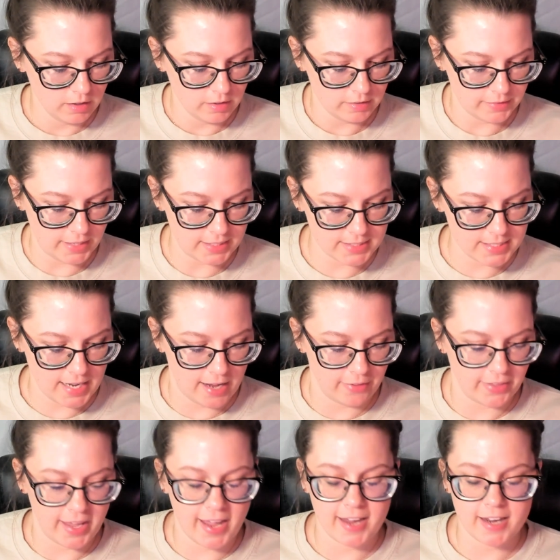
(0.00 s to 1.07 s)
And that's how
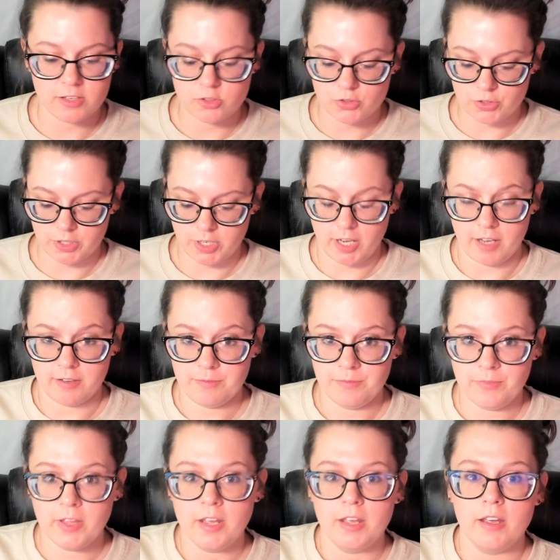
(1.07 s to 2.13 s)
the atria
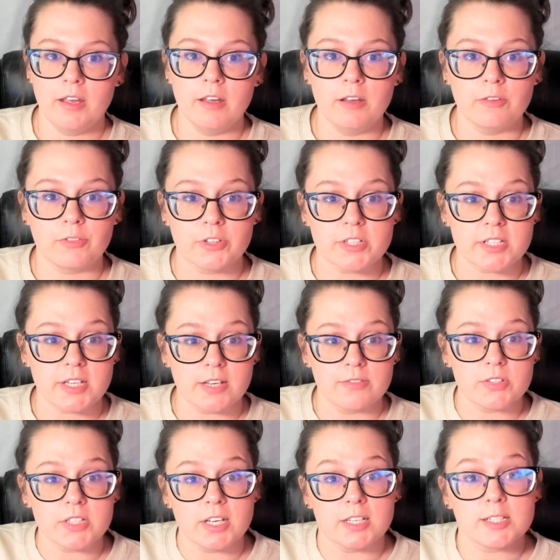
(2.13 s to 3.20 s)

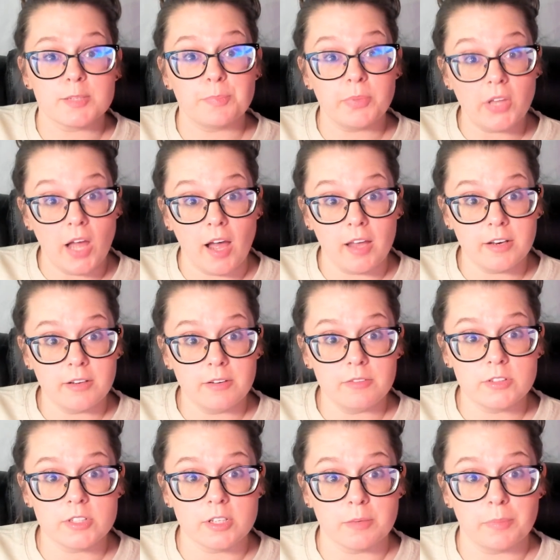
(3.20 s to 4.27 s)
receives its blood
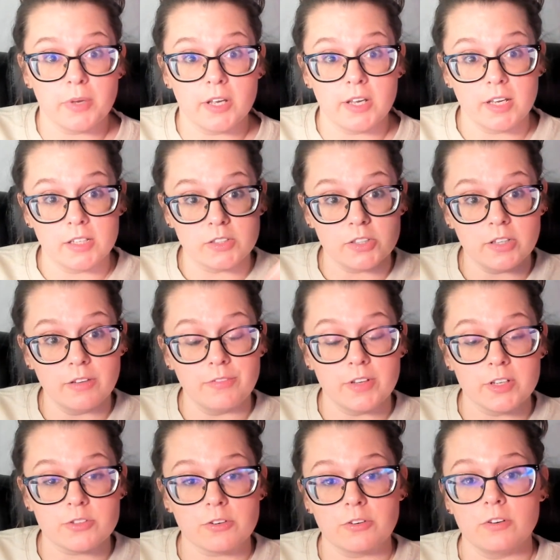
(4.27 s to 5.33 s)
to put into the
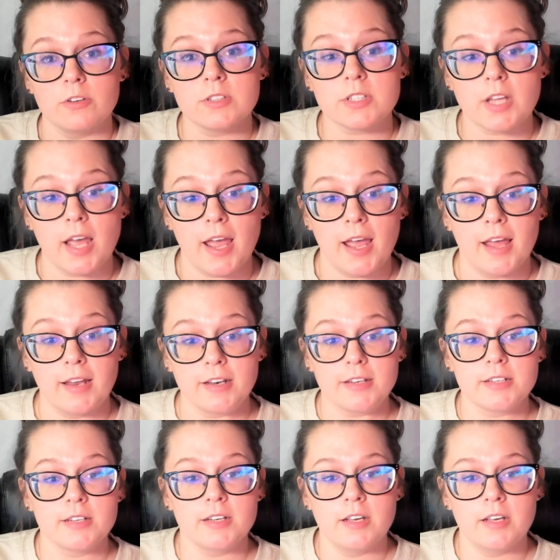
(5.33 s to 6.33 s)
ventricles and